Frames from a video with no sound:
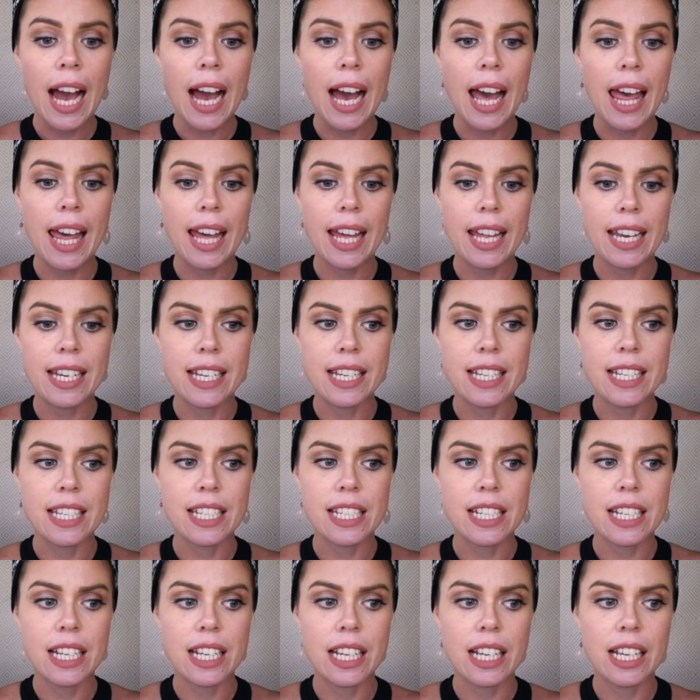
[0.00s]
and,
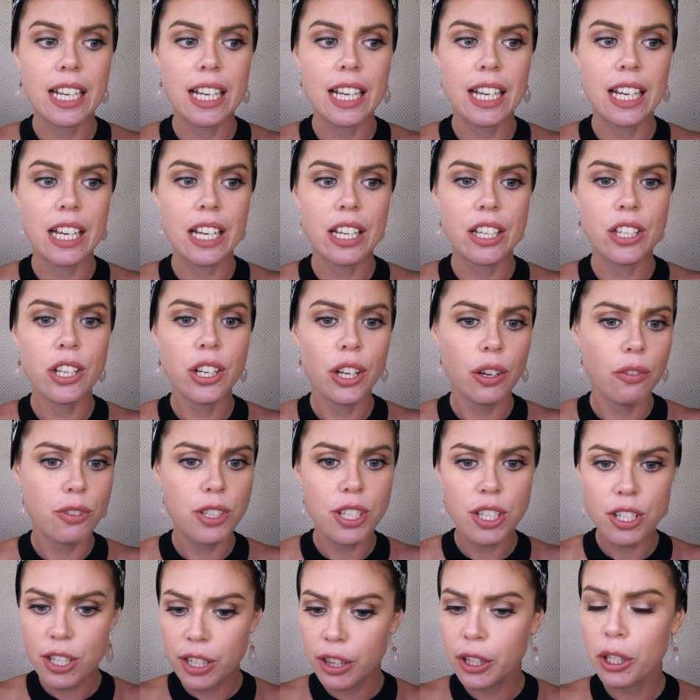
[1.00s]
you know, it was
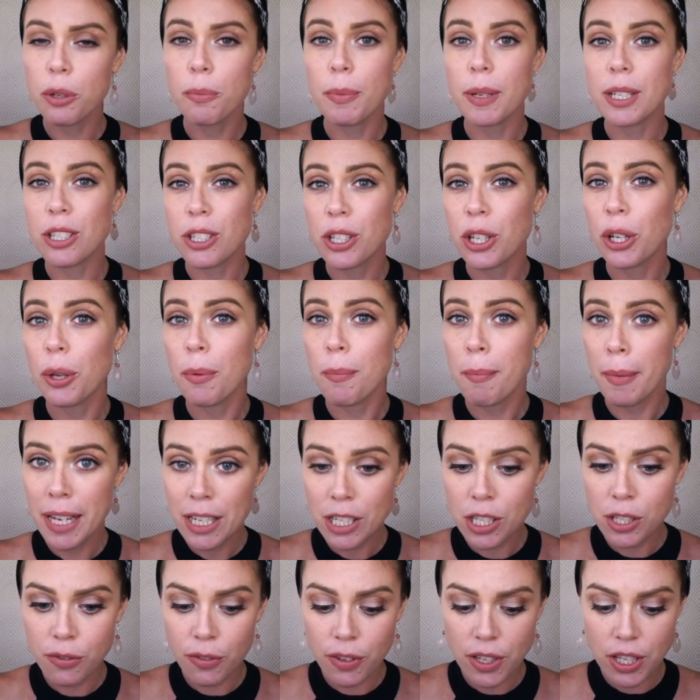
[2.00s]
just a little bit too
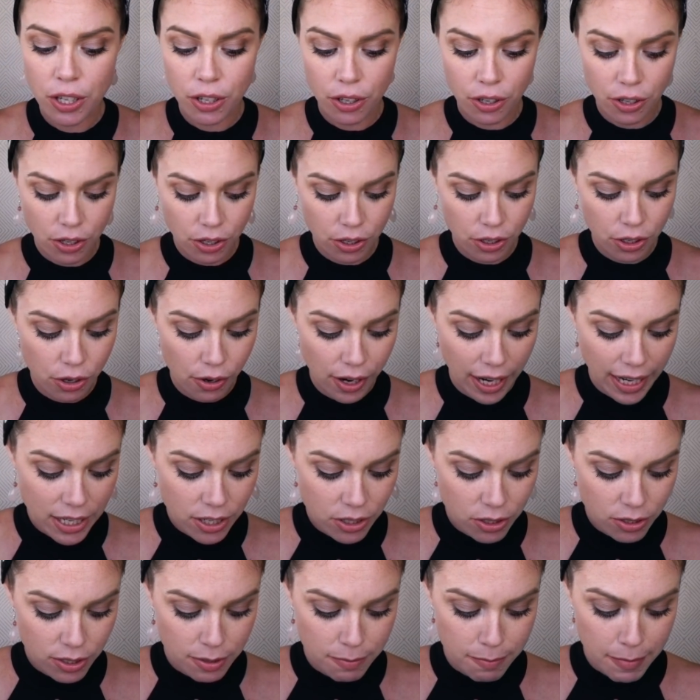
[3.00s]
much for you, your
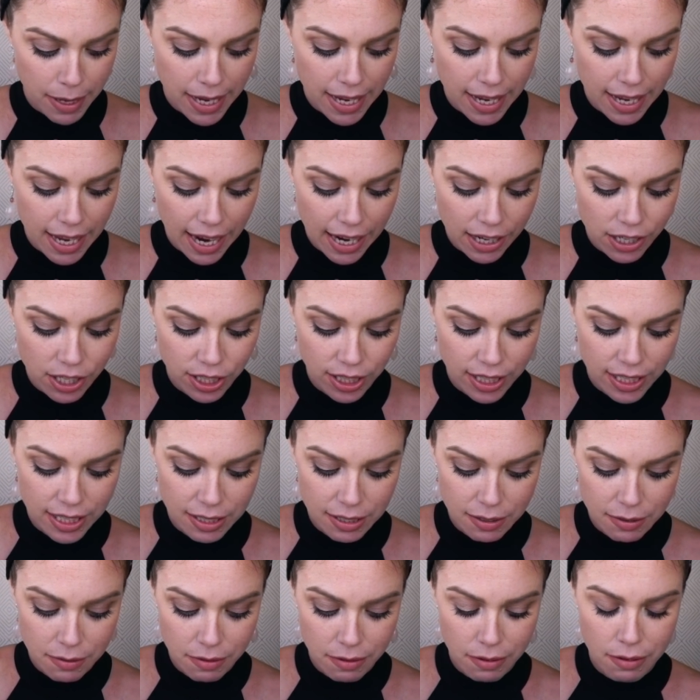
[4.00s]
angels may actually
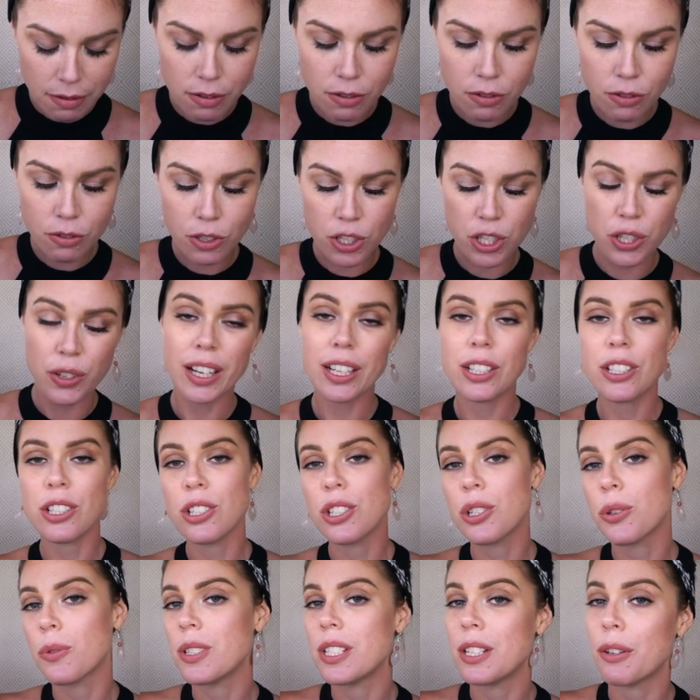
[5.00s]
direct you
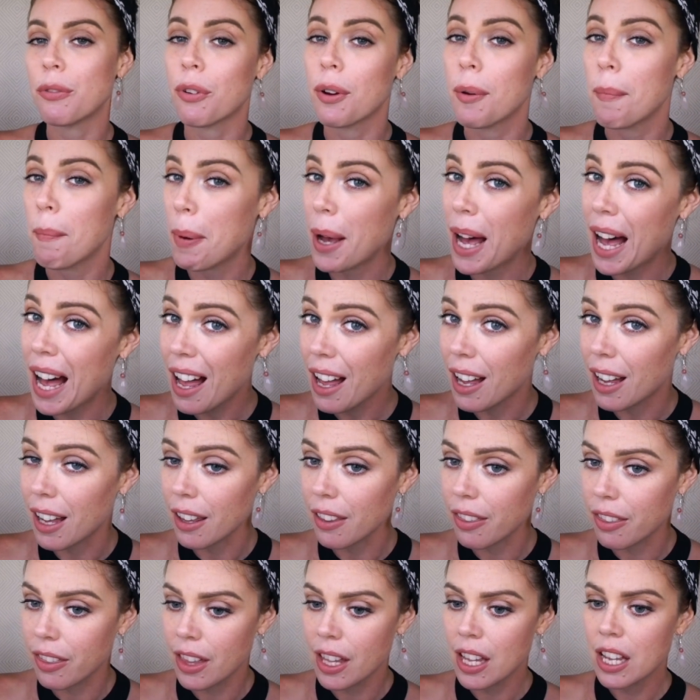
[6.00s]
to a different
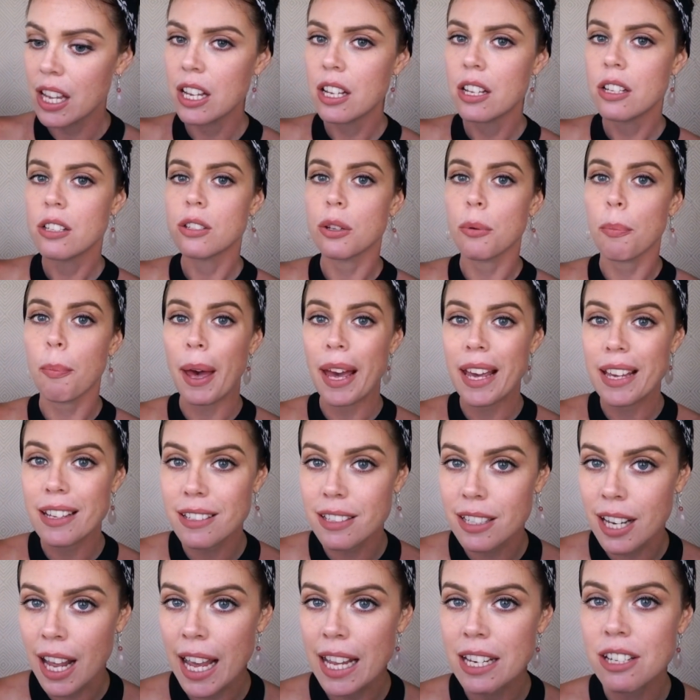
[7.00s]
path. So pay
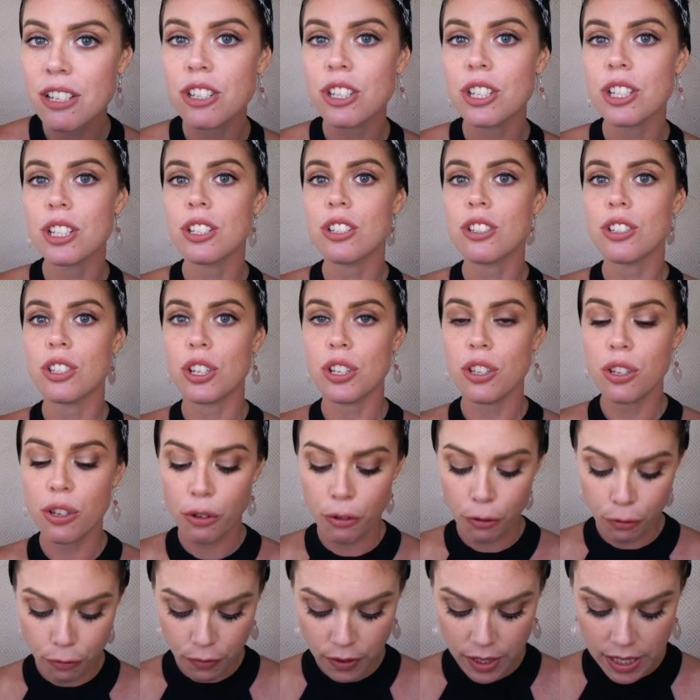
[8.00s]
attention to your
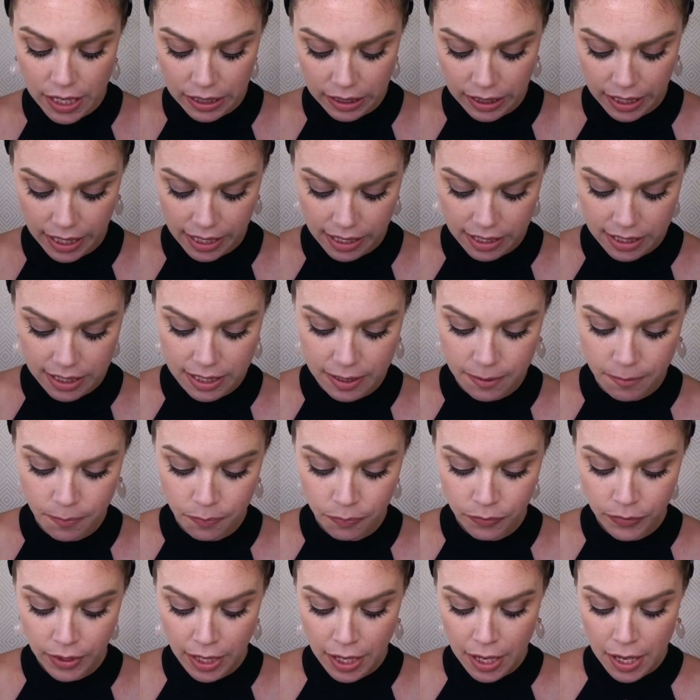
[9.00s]
feelings.
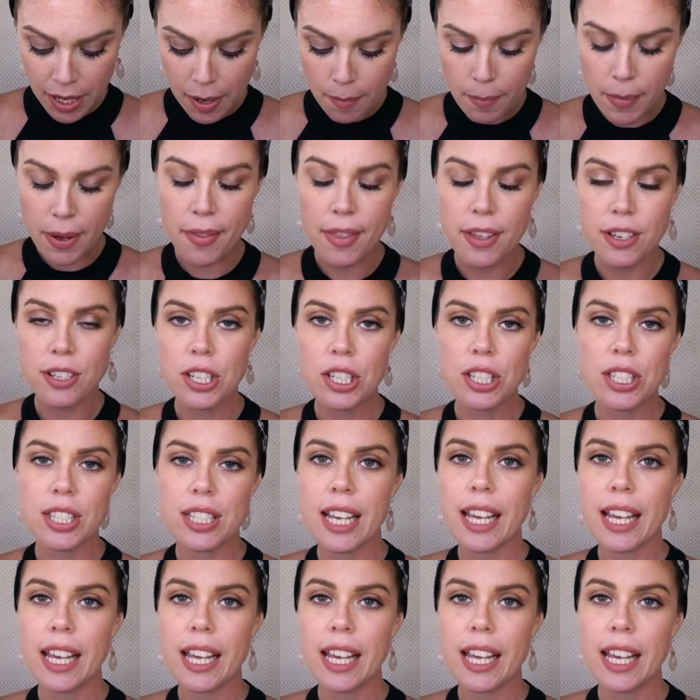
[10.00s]
But they're just